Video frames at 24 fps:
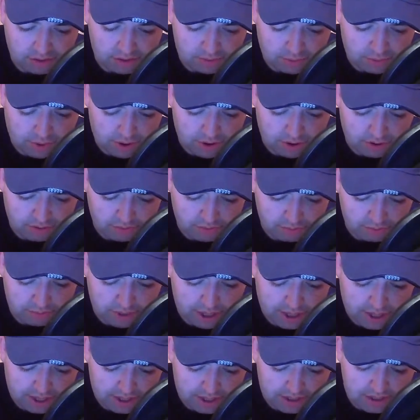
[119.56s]
were
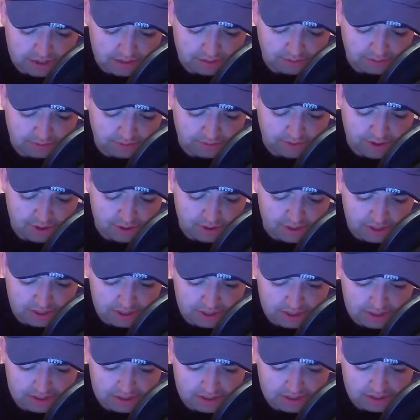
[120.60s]
behind some fairly
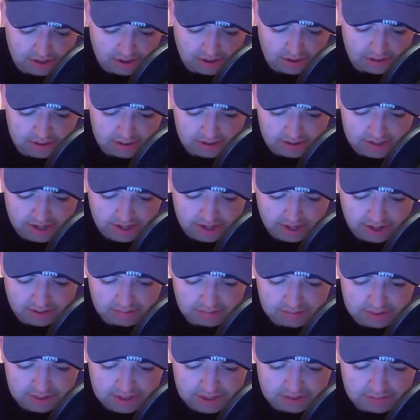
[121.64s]
decent horses, like
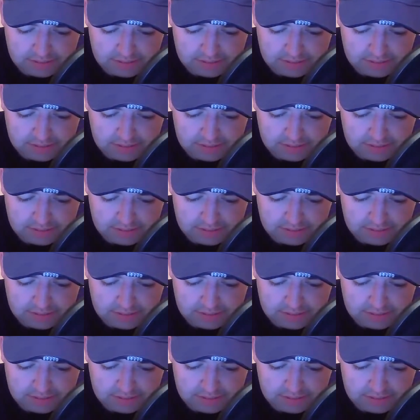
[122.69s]
obviously